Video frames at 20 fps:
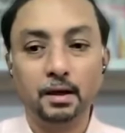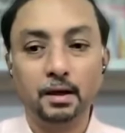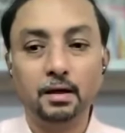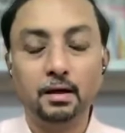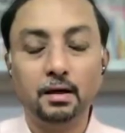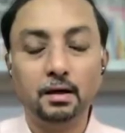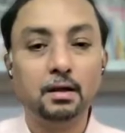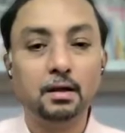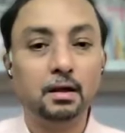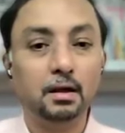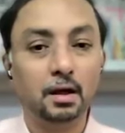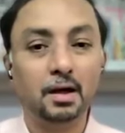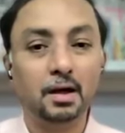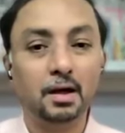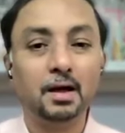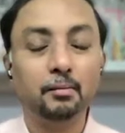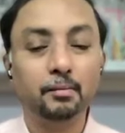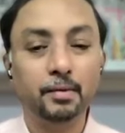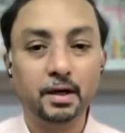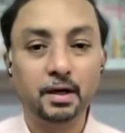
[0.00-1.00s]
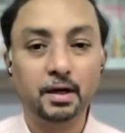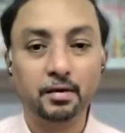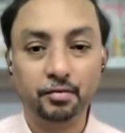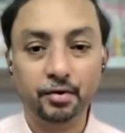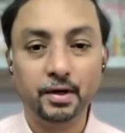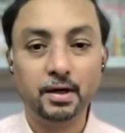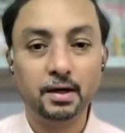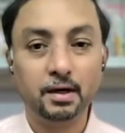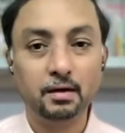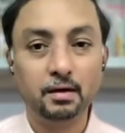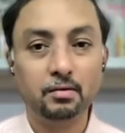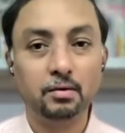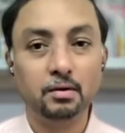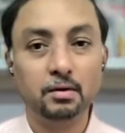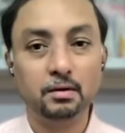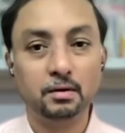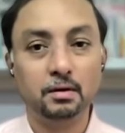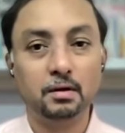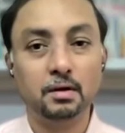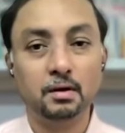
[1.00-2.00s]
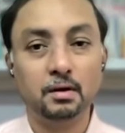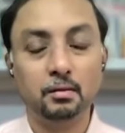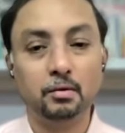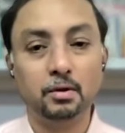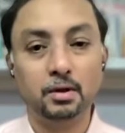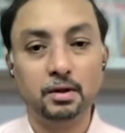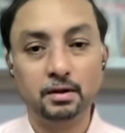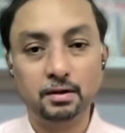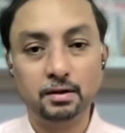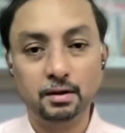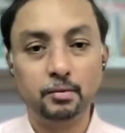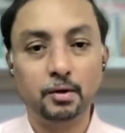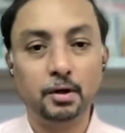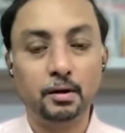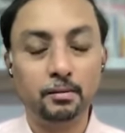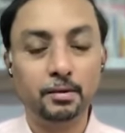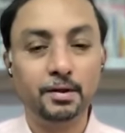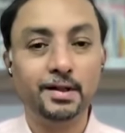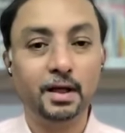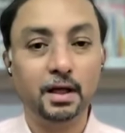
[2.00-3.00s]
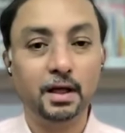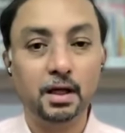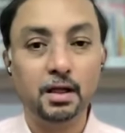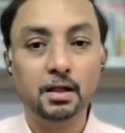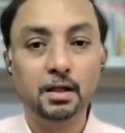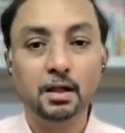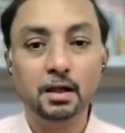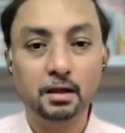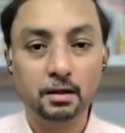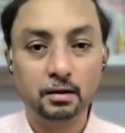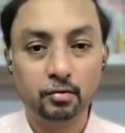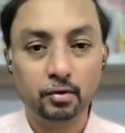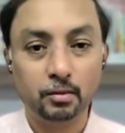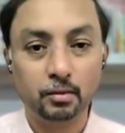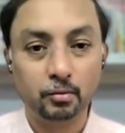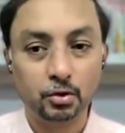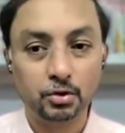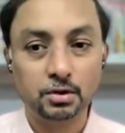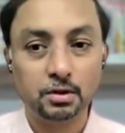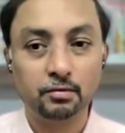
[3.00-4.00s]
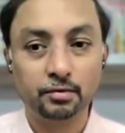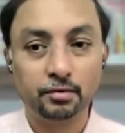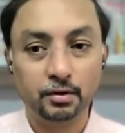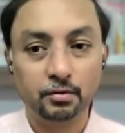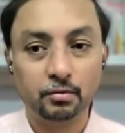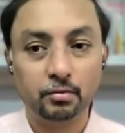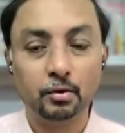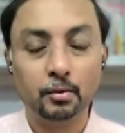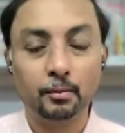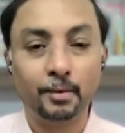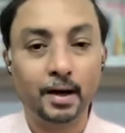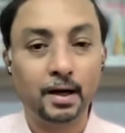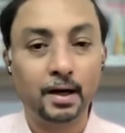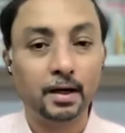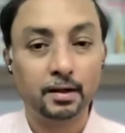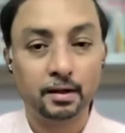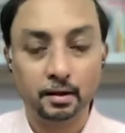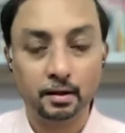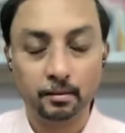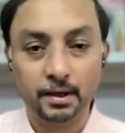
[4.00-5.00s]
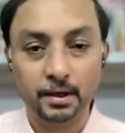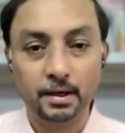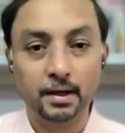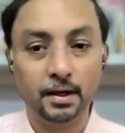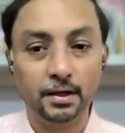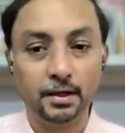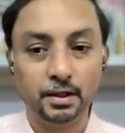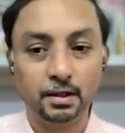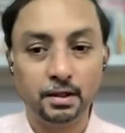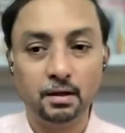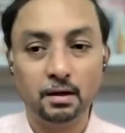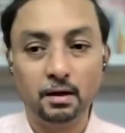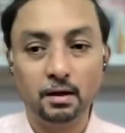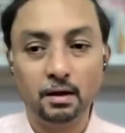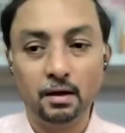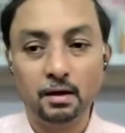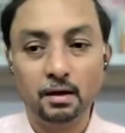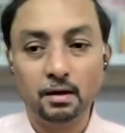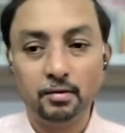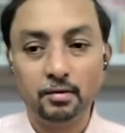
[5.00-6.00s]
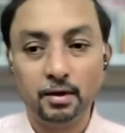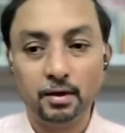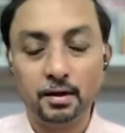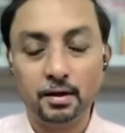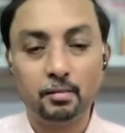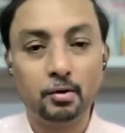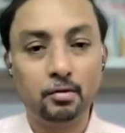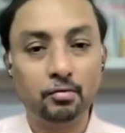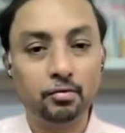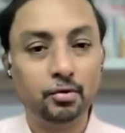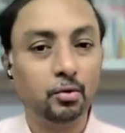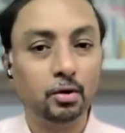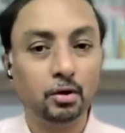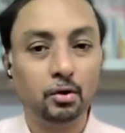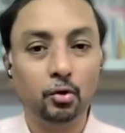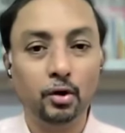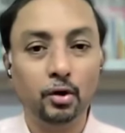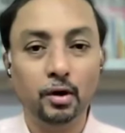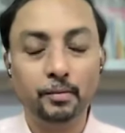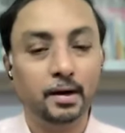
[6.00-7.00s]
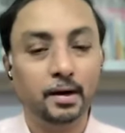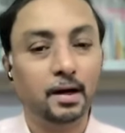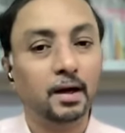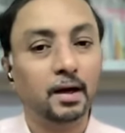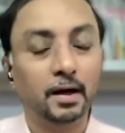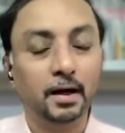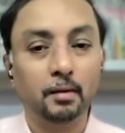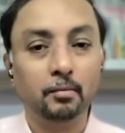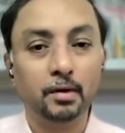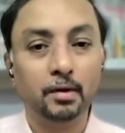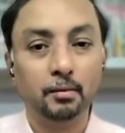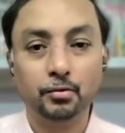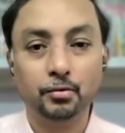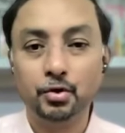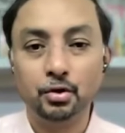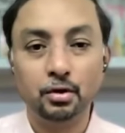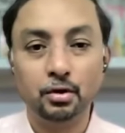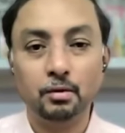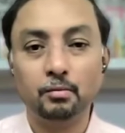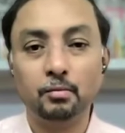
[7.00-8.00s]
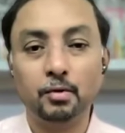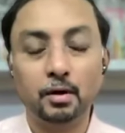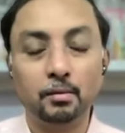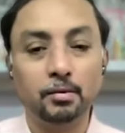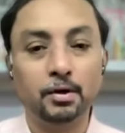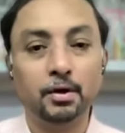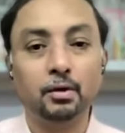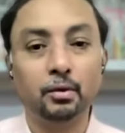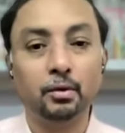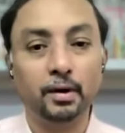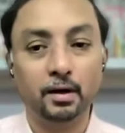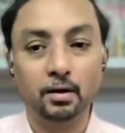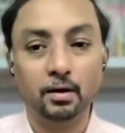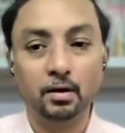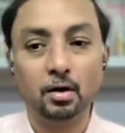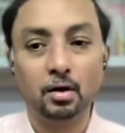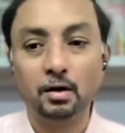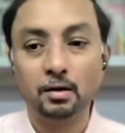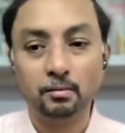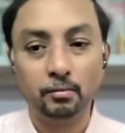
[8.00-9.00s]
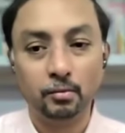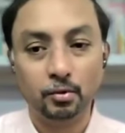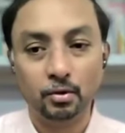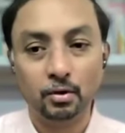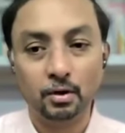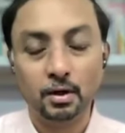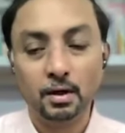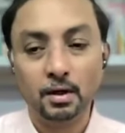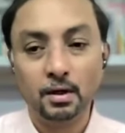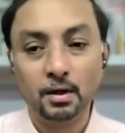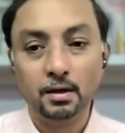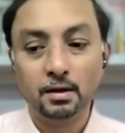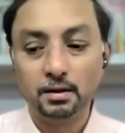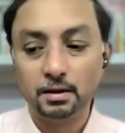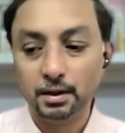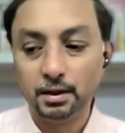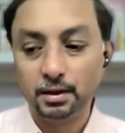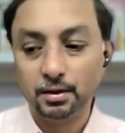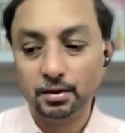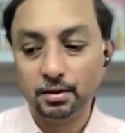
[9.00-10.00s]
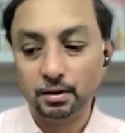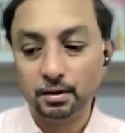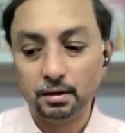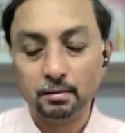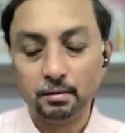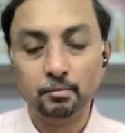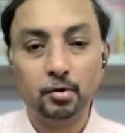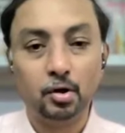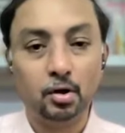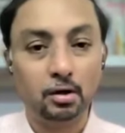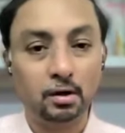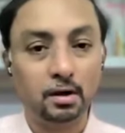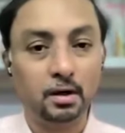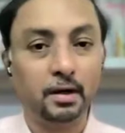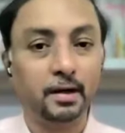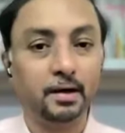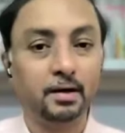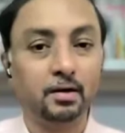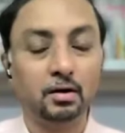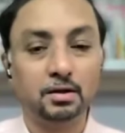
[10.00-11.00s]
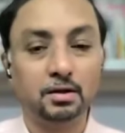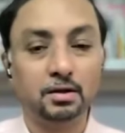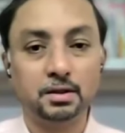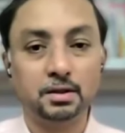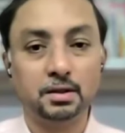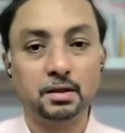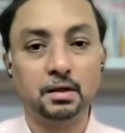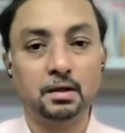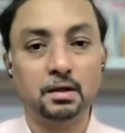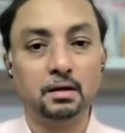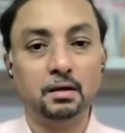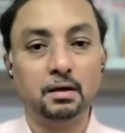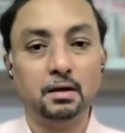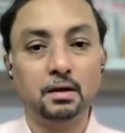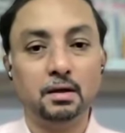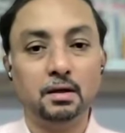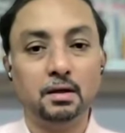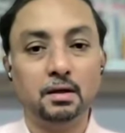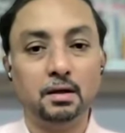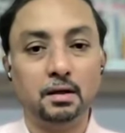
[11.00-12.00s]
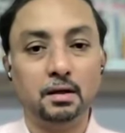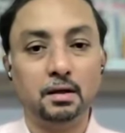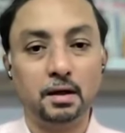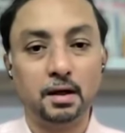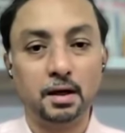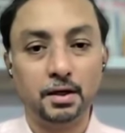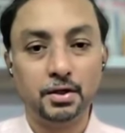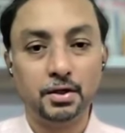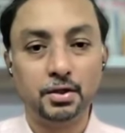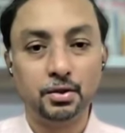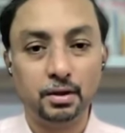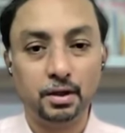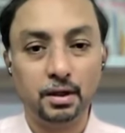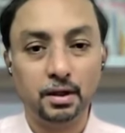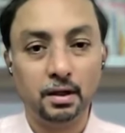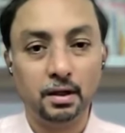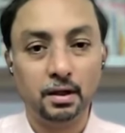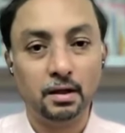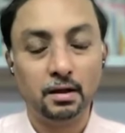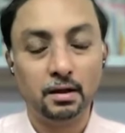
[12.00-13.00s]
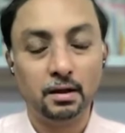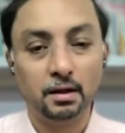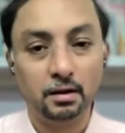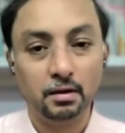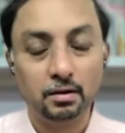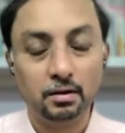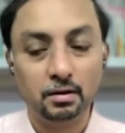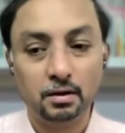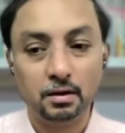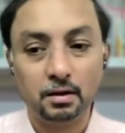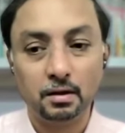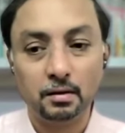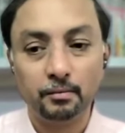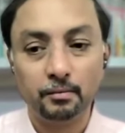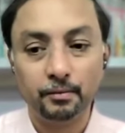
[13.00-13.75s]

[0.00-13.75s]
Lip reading: right? They're all a bit difficult. This is probably the easiest for most of us who are practicing meditation. For some of you are doing pranayama, I'm sure you're probably doing it a lot more. There is alternate nostril, Nadi Shuddhi. There is